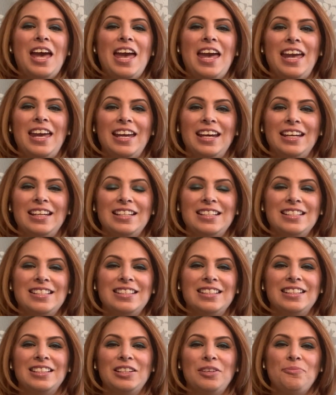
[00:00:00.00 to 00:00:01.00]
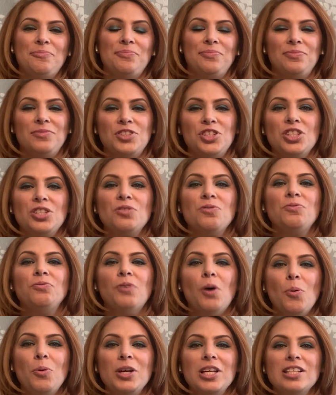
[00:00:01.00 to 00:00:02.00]
And just
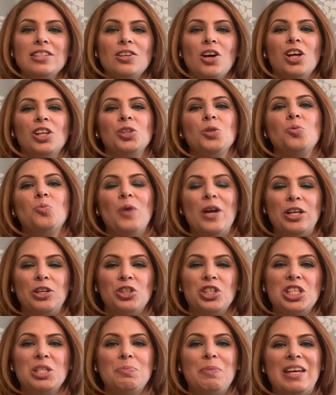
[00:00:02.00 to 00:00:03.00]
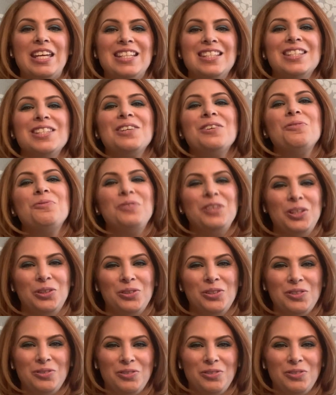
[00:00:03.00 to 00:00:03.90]
focus on the way your space feels